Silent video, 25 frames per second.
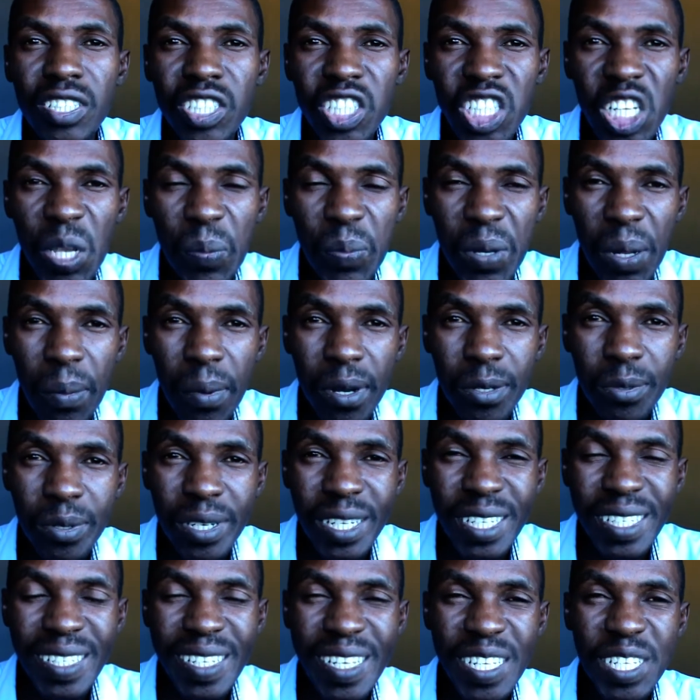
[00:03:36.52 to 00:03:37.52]
Tip number
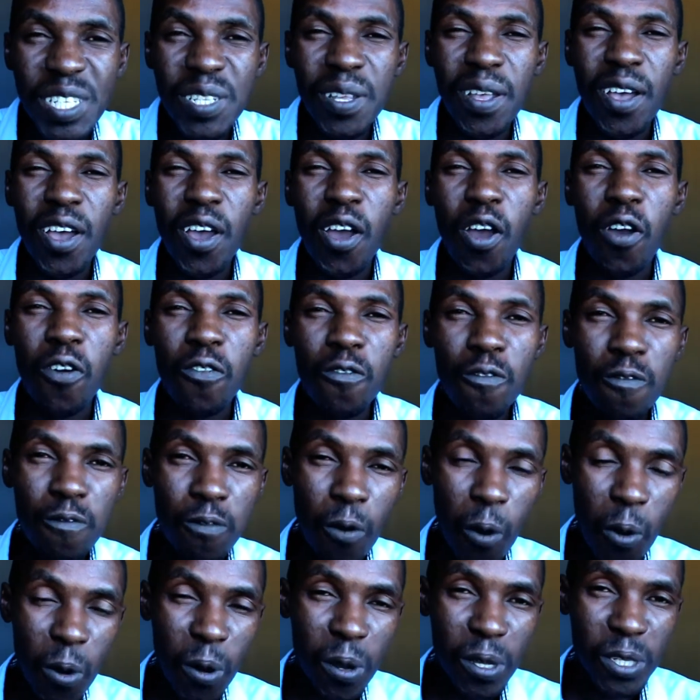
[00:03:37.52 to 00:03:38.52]
26,
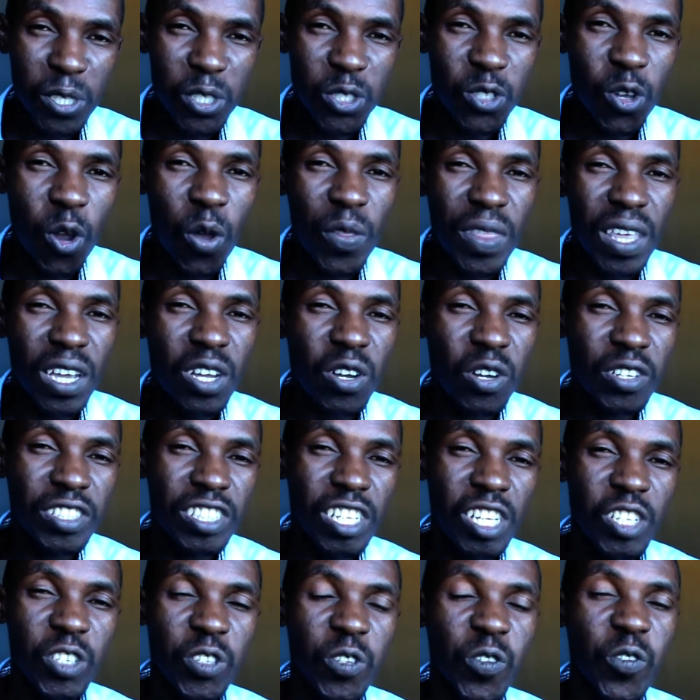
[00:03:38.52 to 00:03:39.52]
focus on the
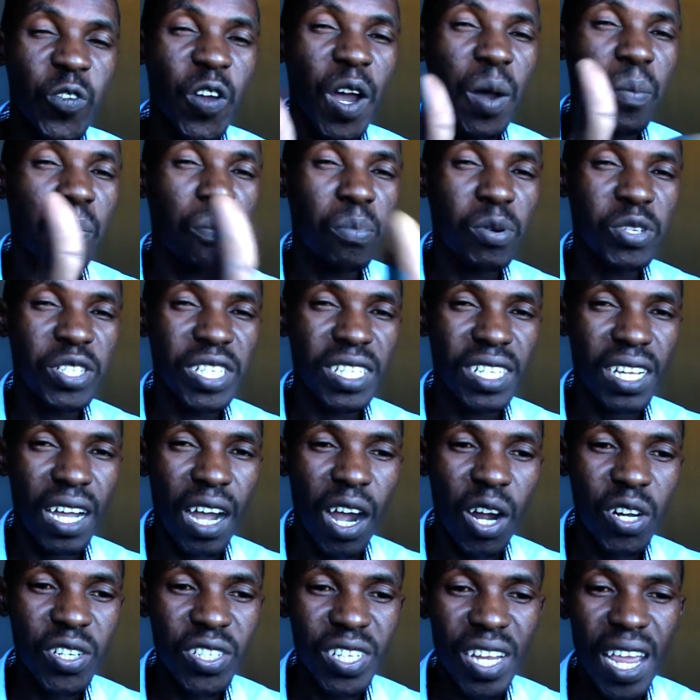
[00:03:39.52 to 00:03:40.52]
content you are putting
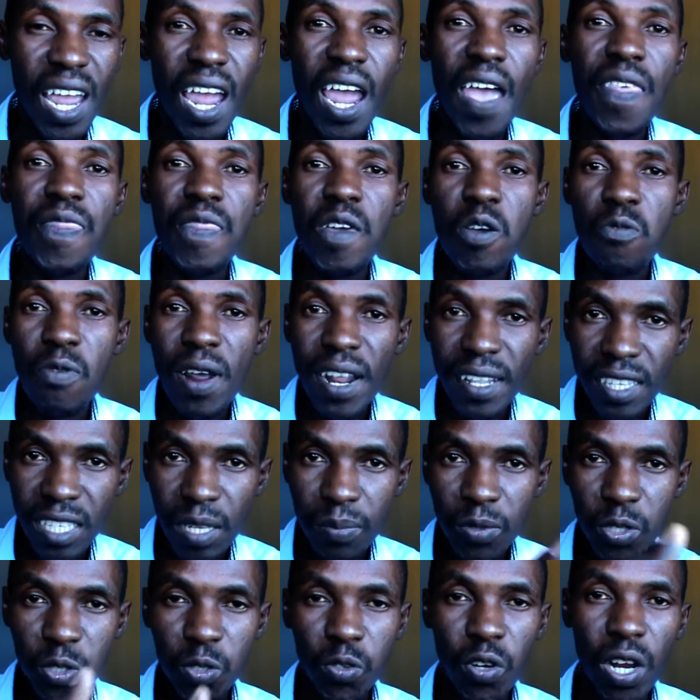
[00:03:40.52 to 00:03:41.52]
out and the right
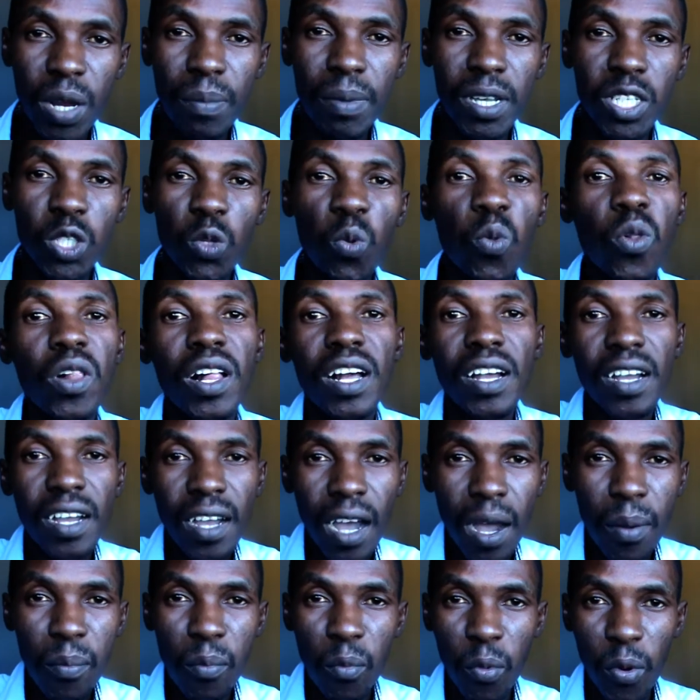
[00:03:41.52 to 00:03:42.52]
subscribers will
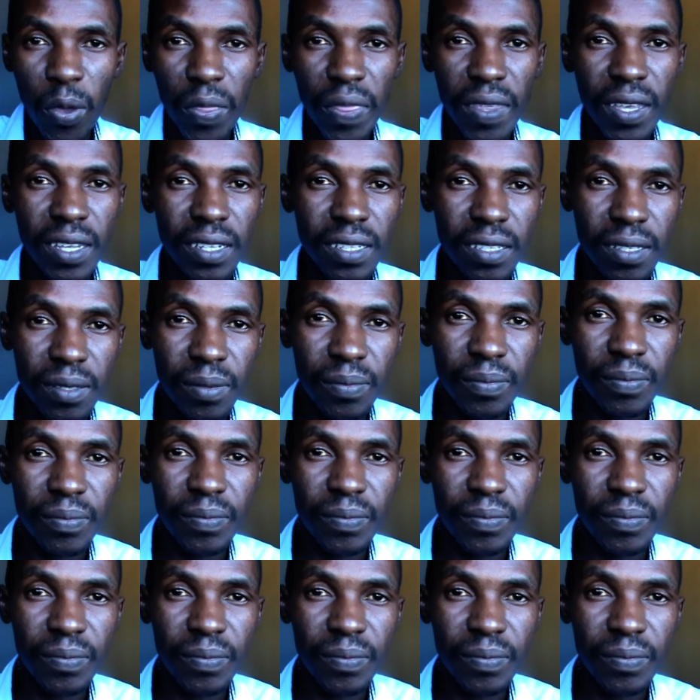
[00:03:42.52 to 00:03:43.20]
come with it.